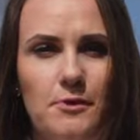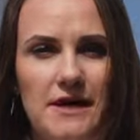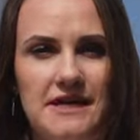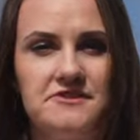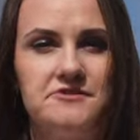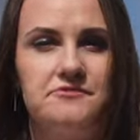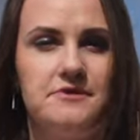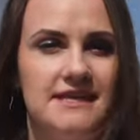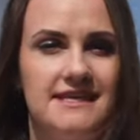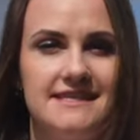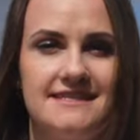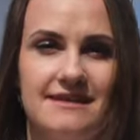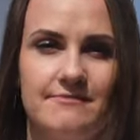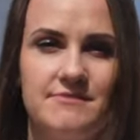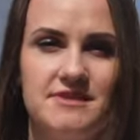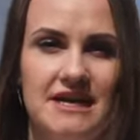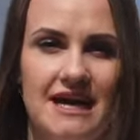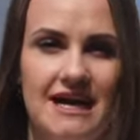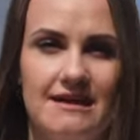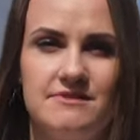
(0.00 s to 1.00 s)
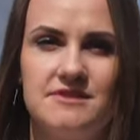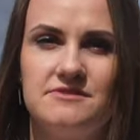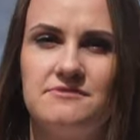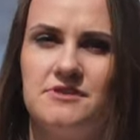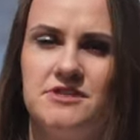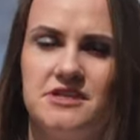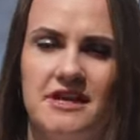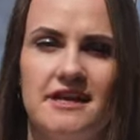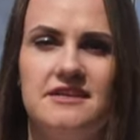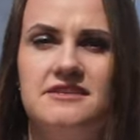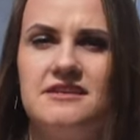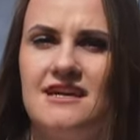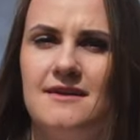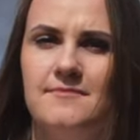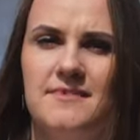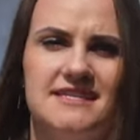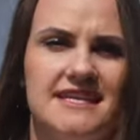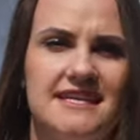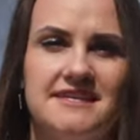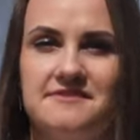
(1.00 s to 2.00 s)
quite tricky sometimes to change
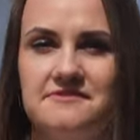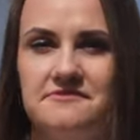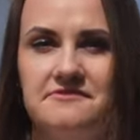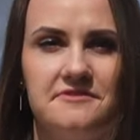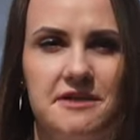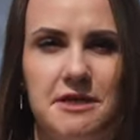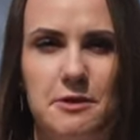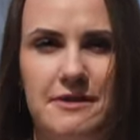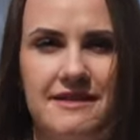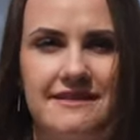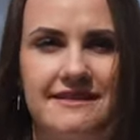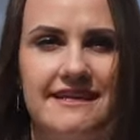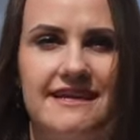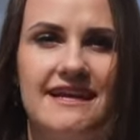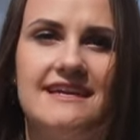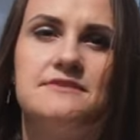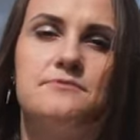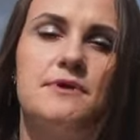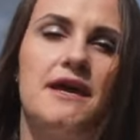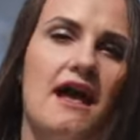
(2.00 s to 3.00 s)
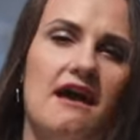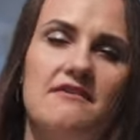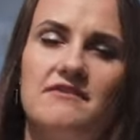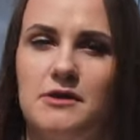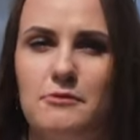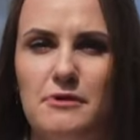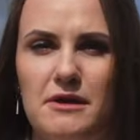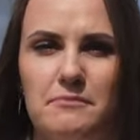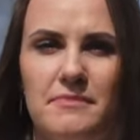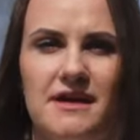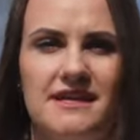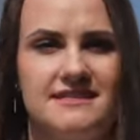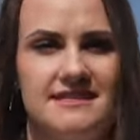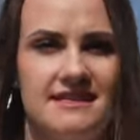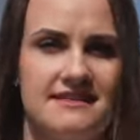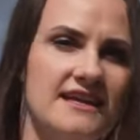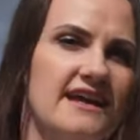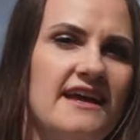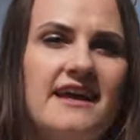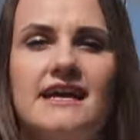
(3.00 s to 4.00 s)
accommodation frequently, as we have equipment
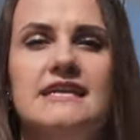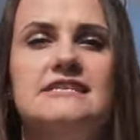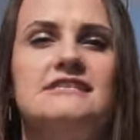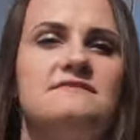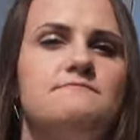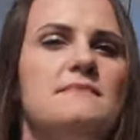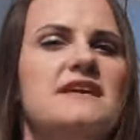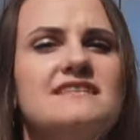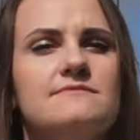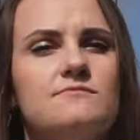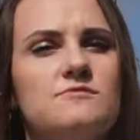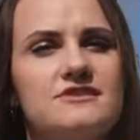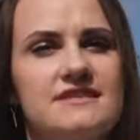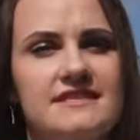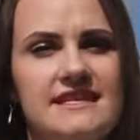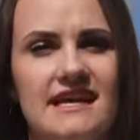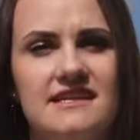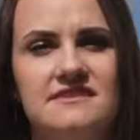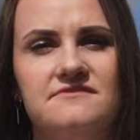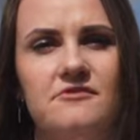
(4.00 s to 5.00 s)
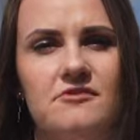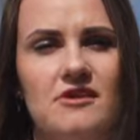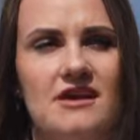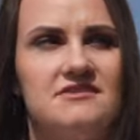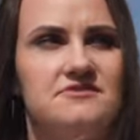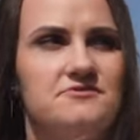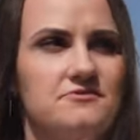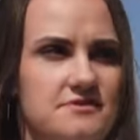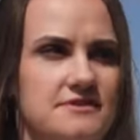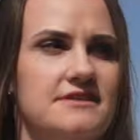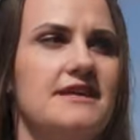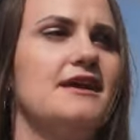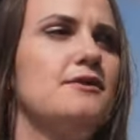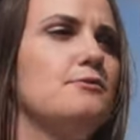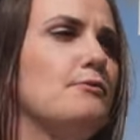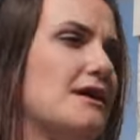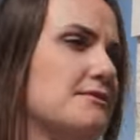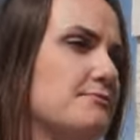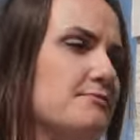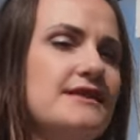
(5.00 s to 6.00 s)
and it just makes more sense for us to stay
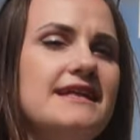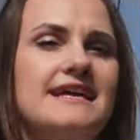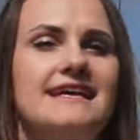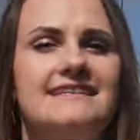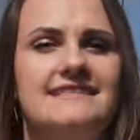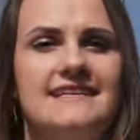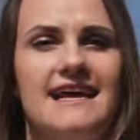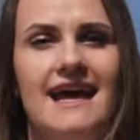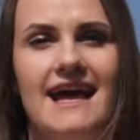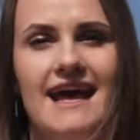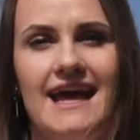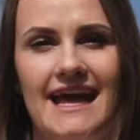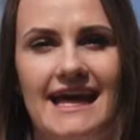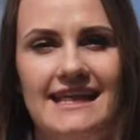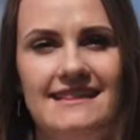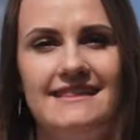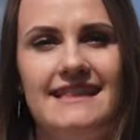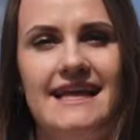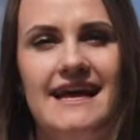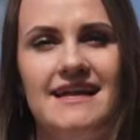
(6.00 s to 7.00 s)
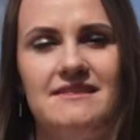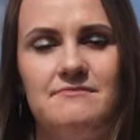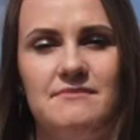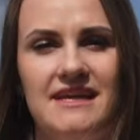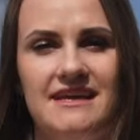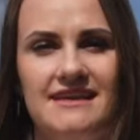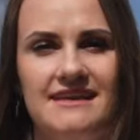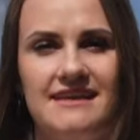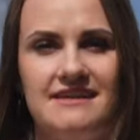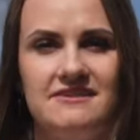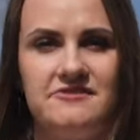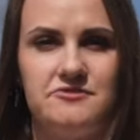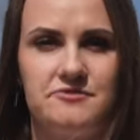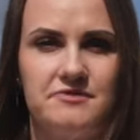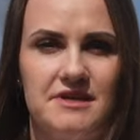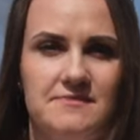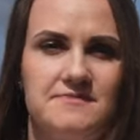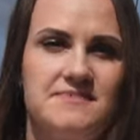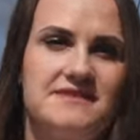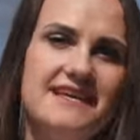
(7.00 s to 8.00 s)
in one place and then making
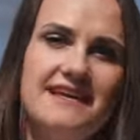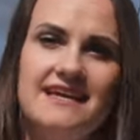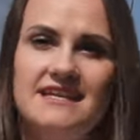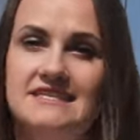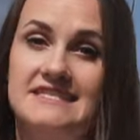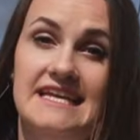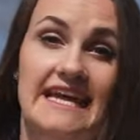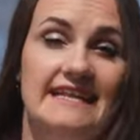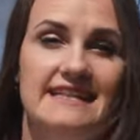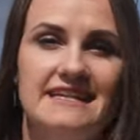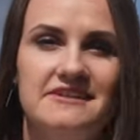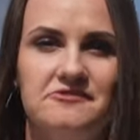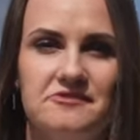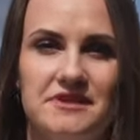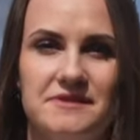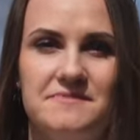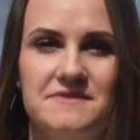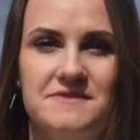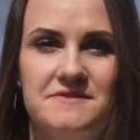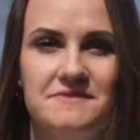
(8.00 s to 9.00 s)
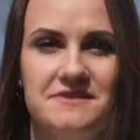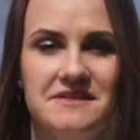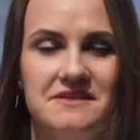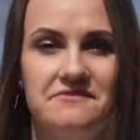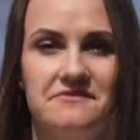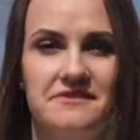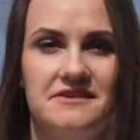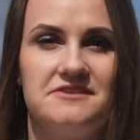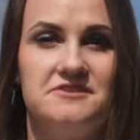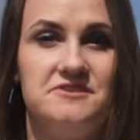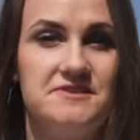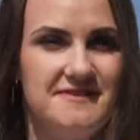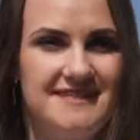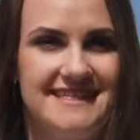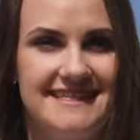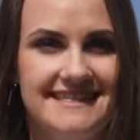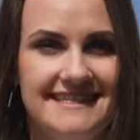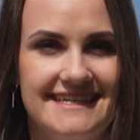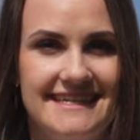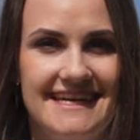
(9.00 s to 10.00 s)
trips, daily trips to different
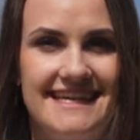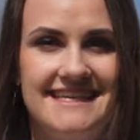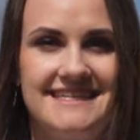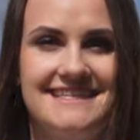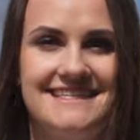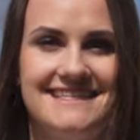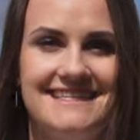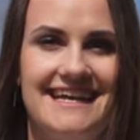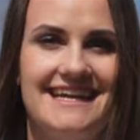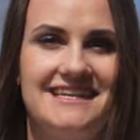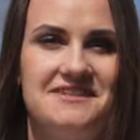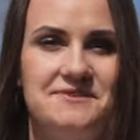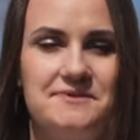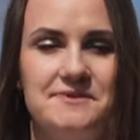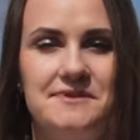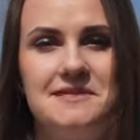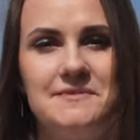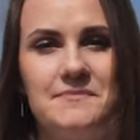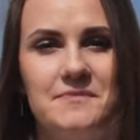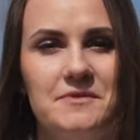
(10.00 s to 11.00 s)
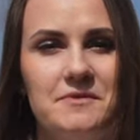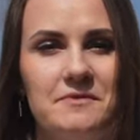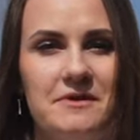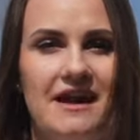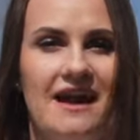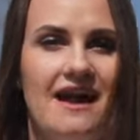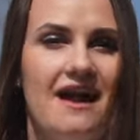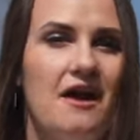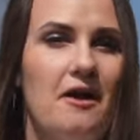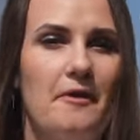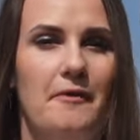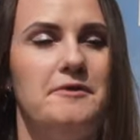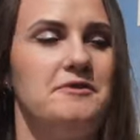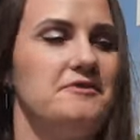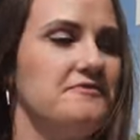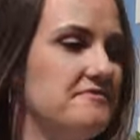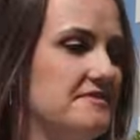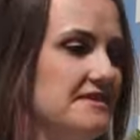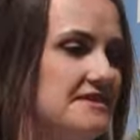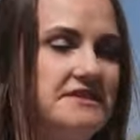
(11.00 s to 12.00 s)
shooting locations and to explore
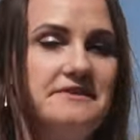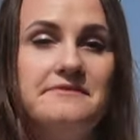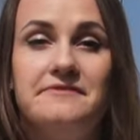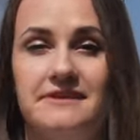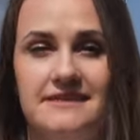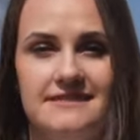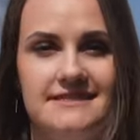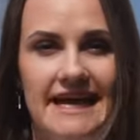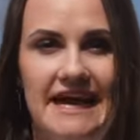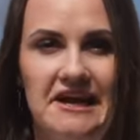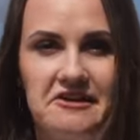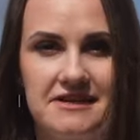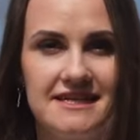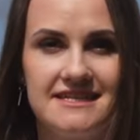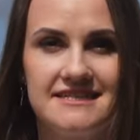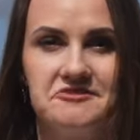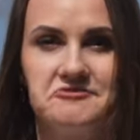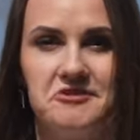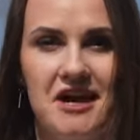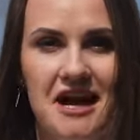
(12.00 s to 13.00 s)
all of the different areas